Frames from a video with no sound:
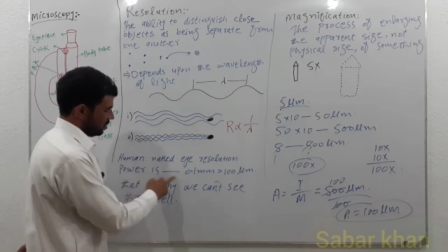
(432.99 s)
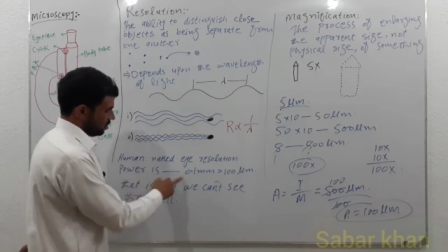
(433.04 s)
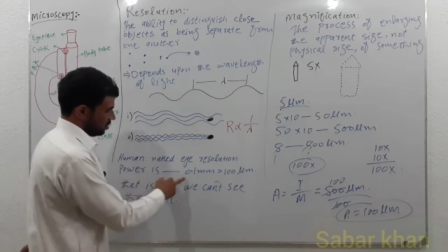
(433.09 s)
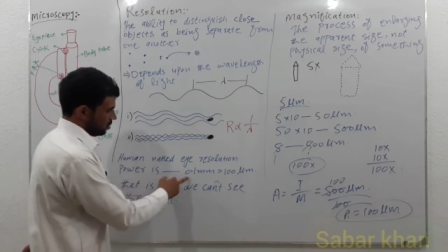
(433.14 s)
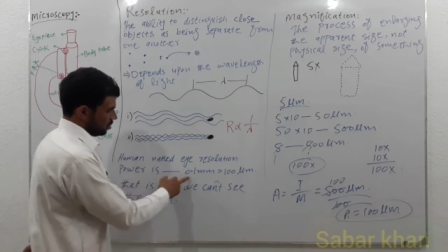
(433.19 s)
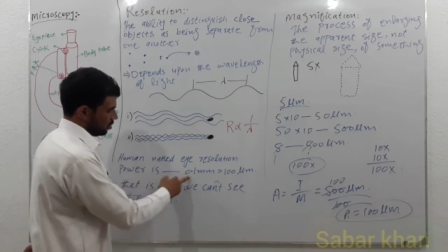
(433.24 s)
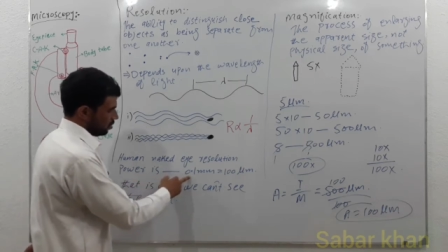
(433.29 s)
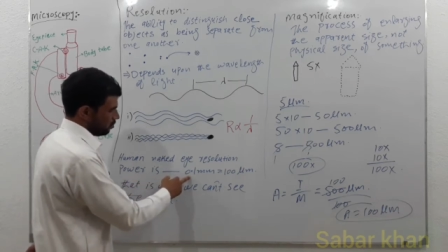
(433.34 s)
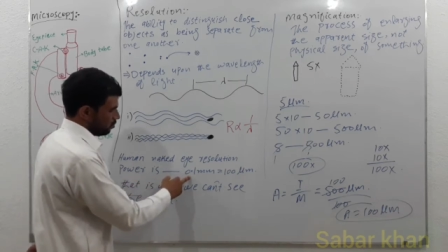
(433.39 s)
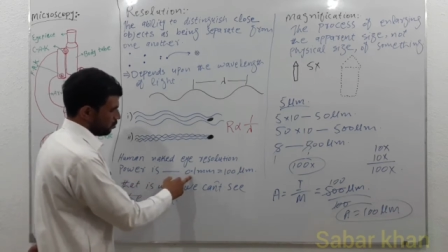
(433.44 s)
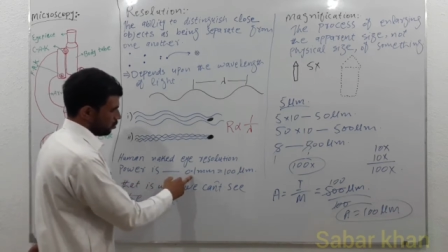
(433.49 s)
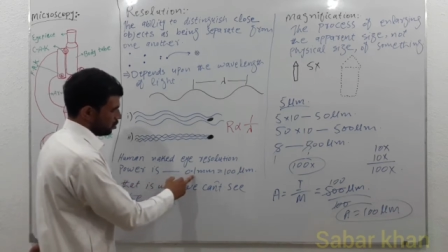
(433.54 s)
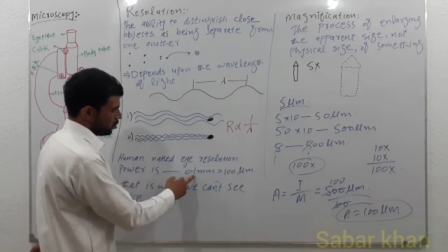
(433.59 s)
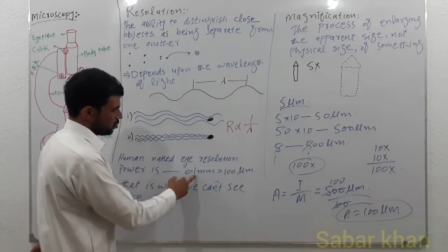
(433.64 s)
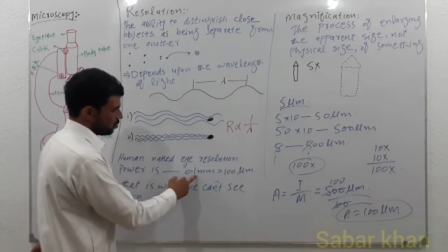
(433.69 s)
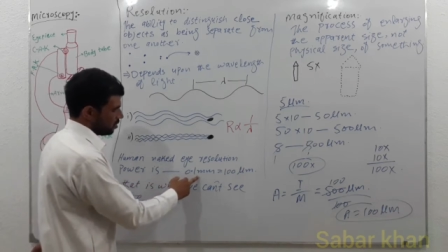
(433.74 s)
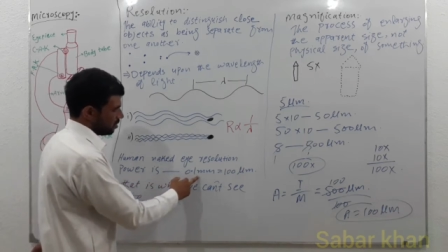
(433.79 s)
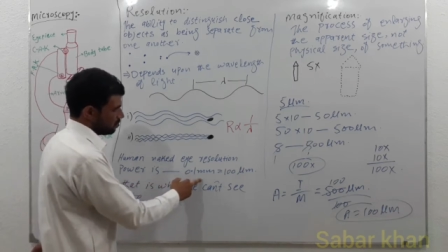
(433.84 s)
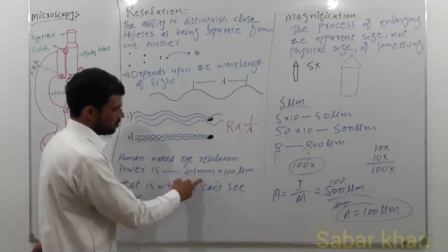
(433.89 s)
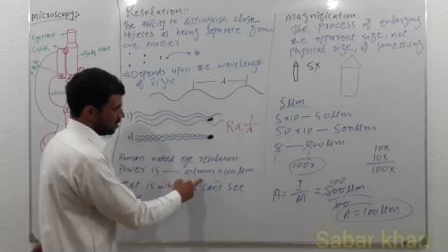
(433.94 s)

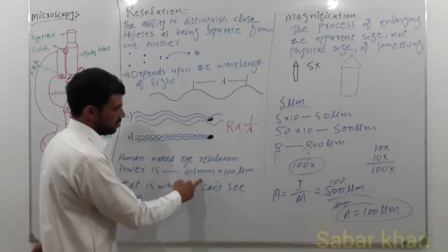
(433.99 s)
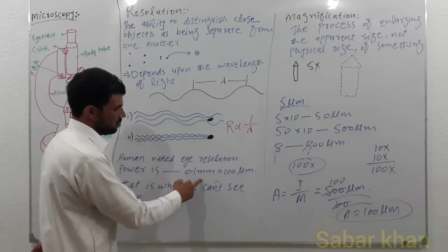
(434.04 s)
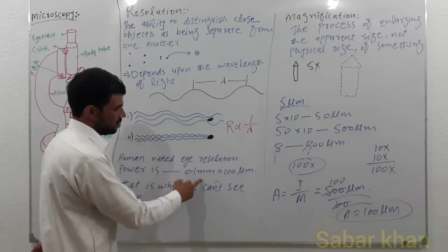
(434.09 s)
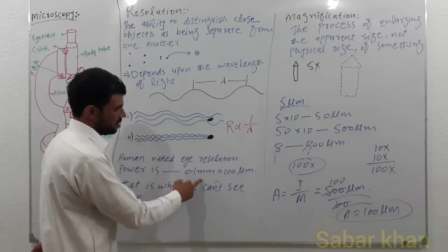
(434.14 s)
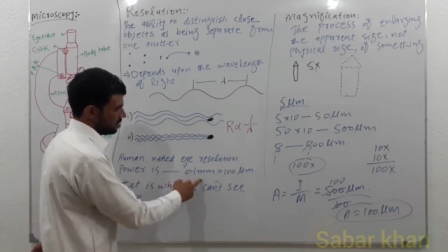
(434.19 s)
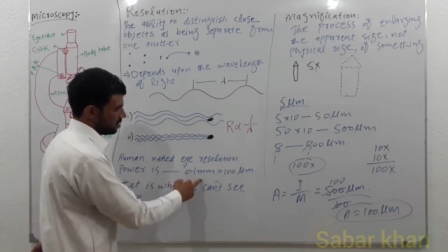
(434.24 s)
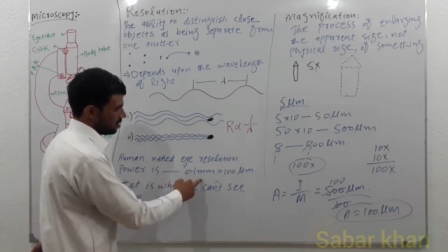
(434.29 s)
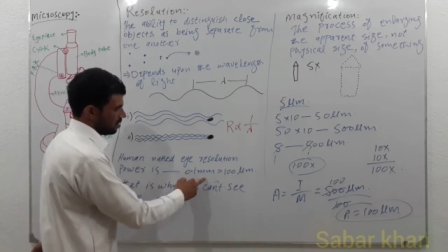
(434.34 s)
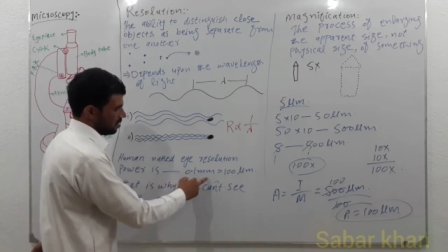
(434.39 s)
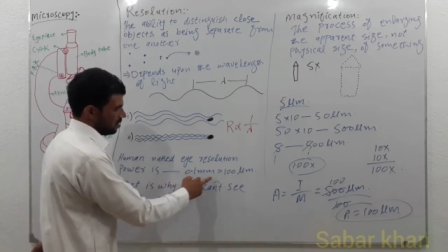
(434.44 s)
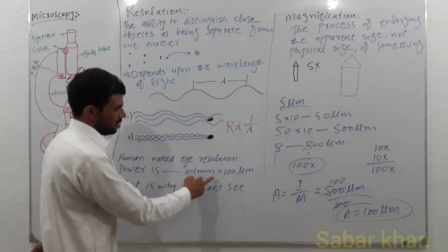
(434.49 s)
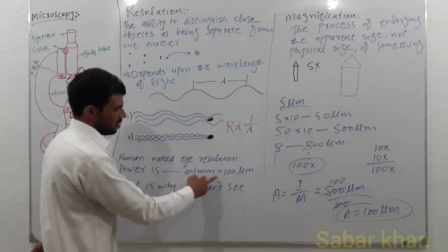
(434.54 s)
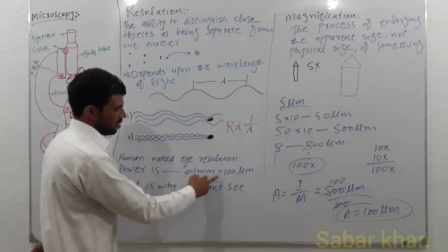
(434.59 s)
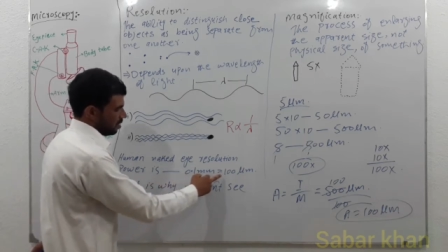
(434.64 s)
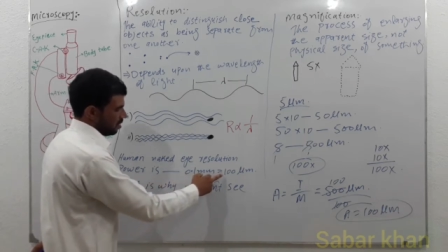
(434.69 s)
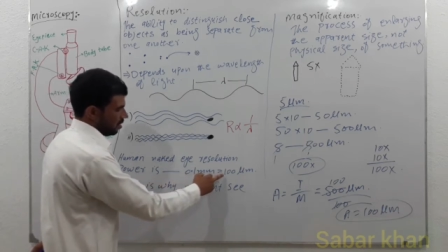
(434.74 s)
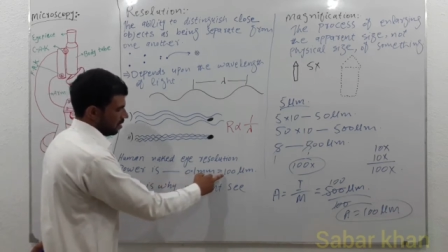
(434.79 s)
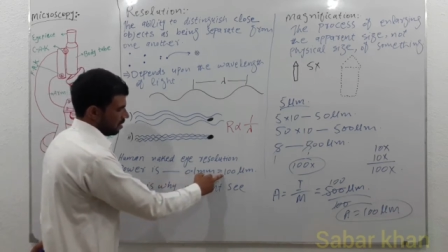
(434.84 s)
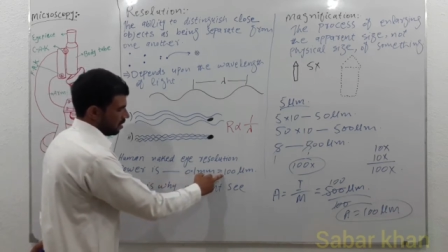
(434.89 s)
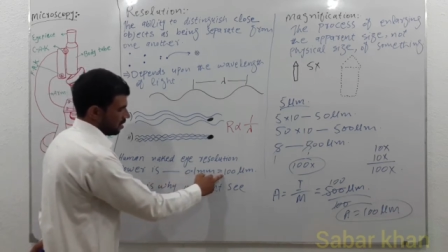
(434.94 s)
0.1 millimeter
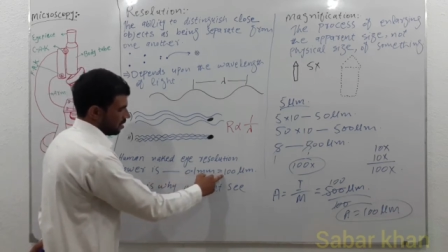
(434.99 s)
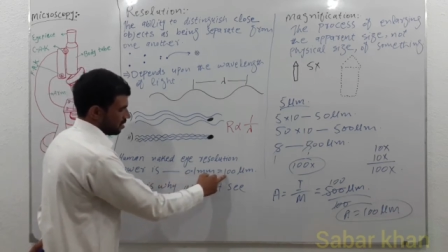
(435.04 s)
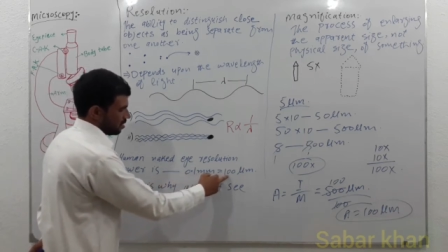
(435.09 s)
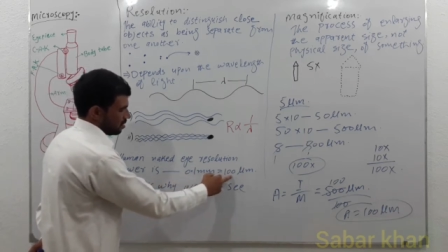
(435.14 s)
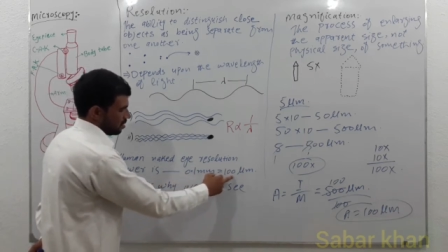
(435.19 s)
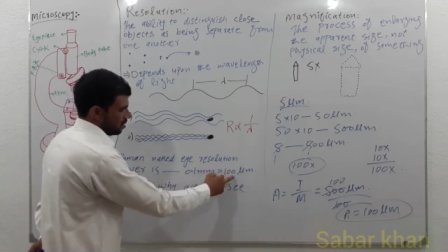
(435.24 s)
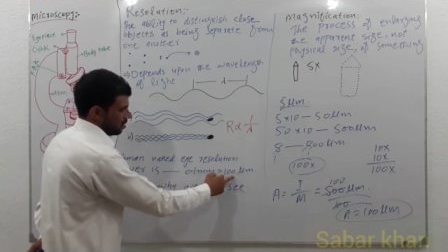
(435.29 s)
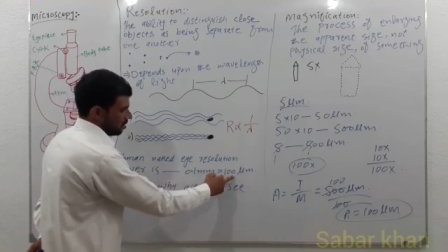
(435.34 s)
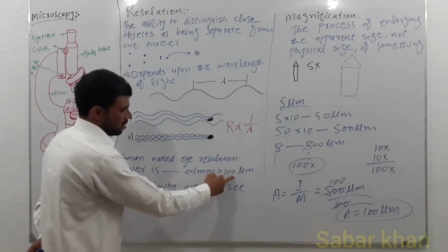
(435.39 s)
or